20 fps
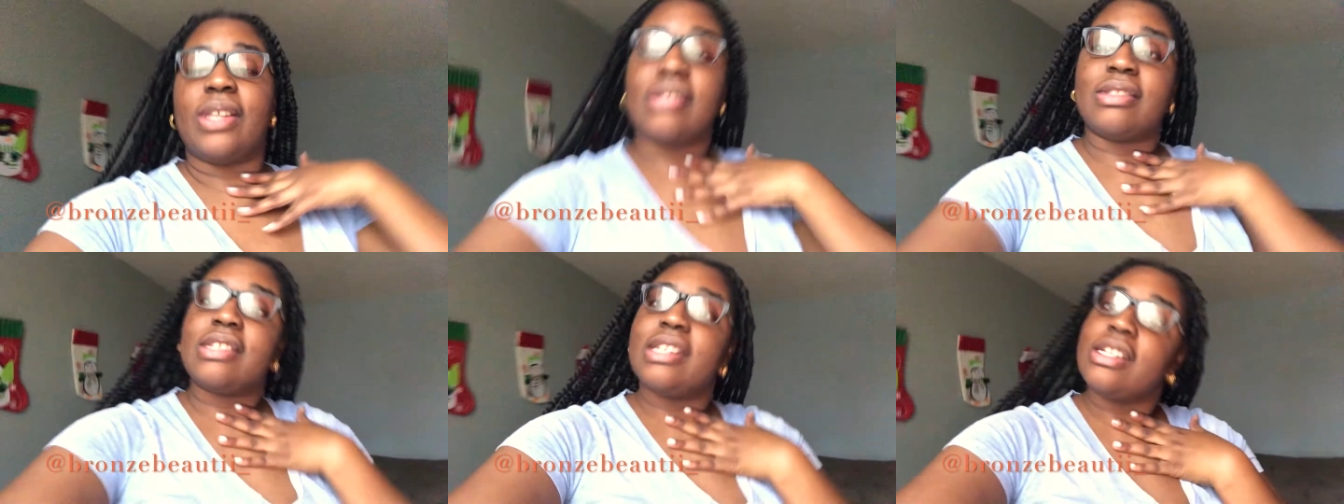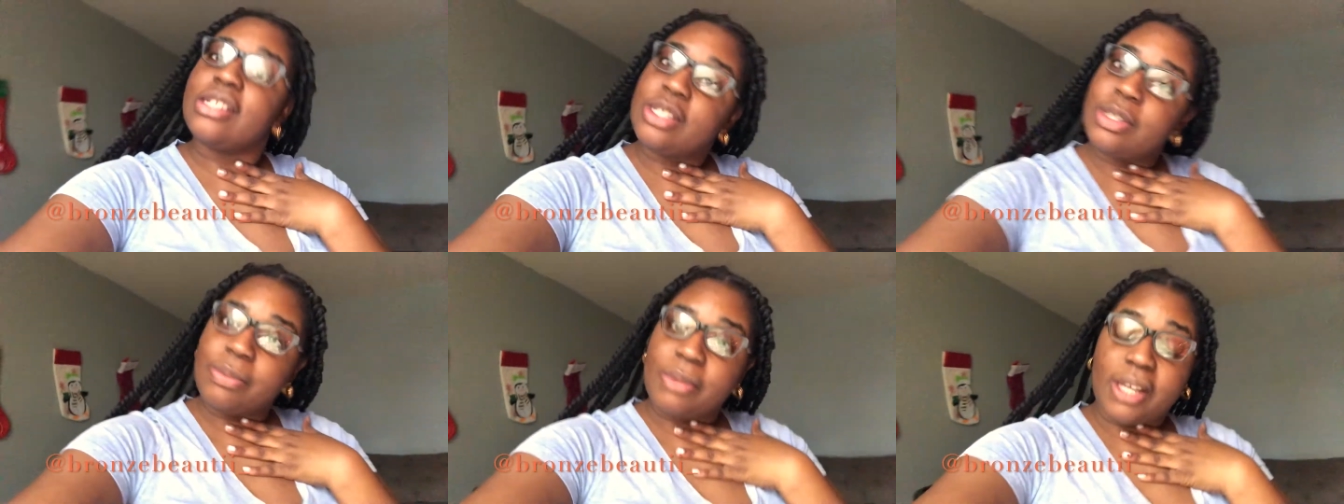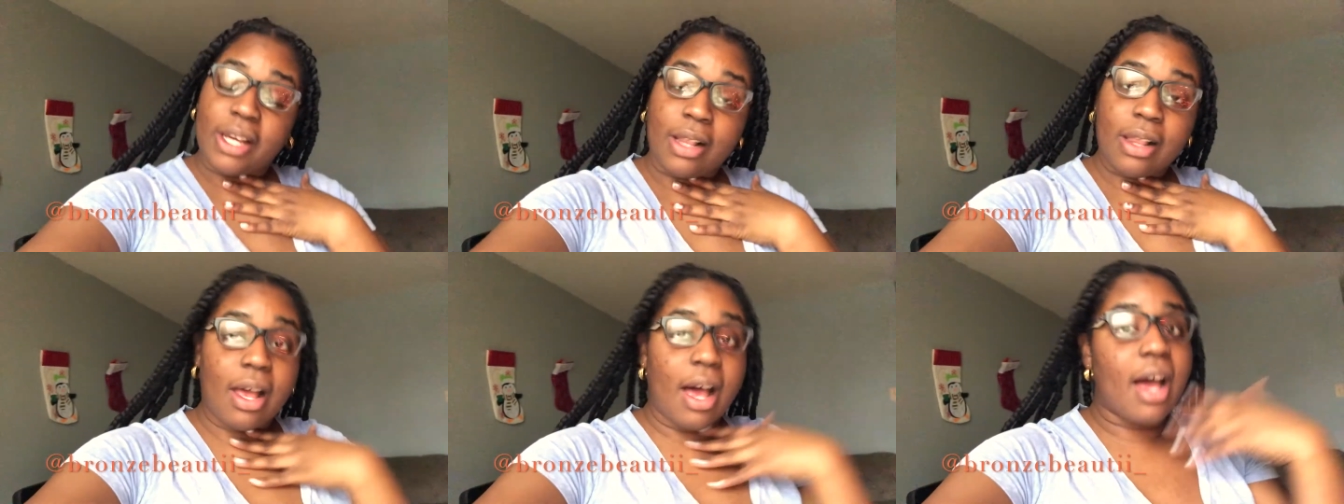teach me a
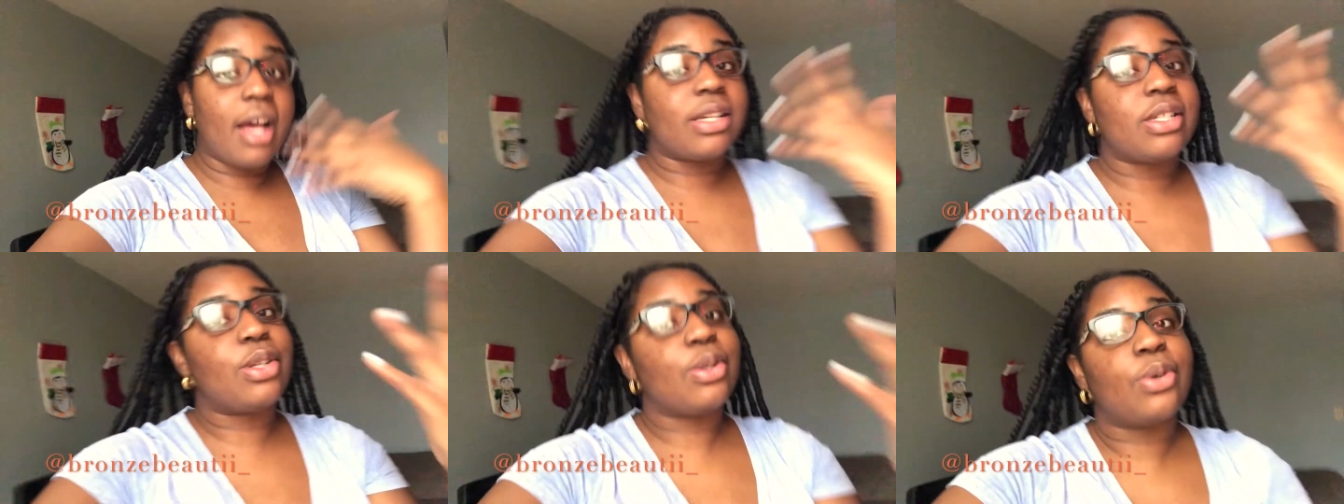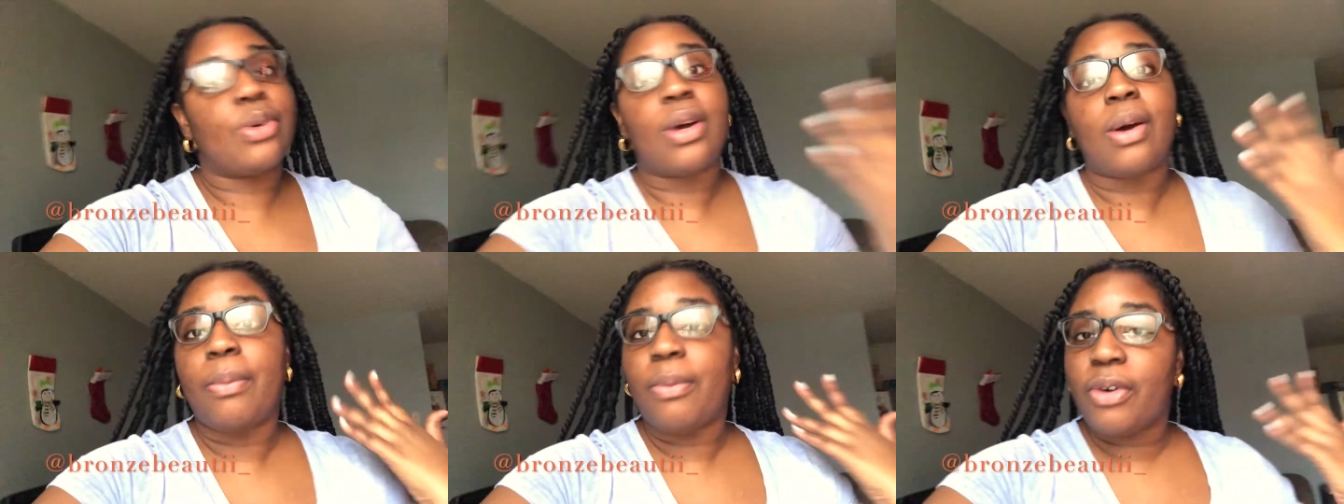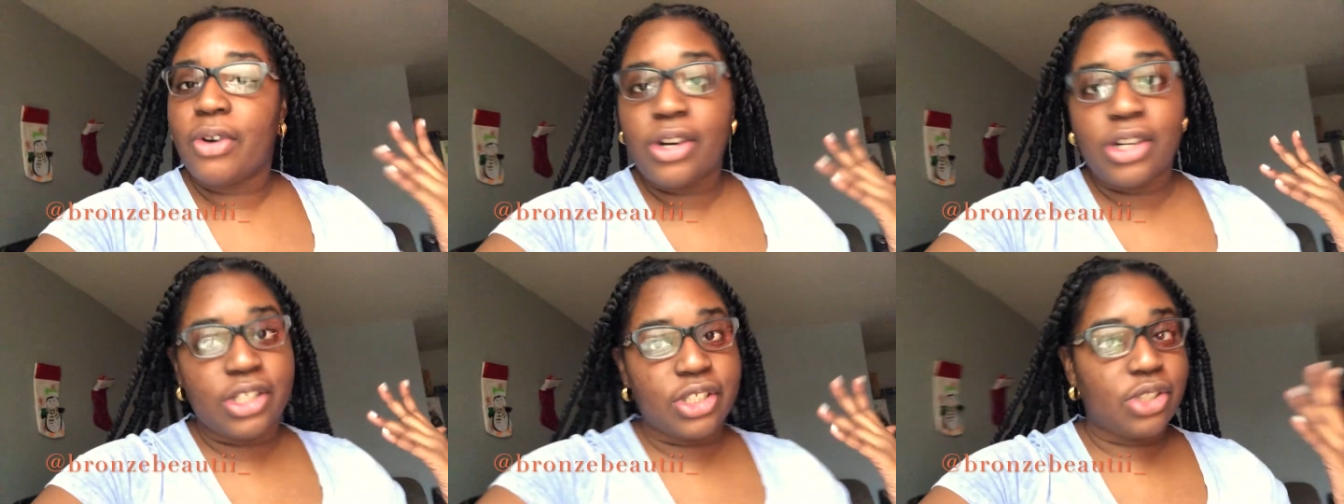lot. So come on,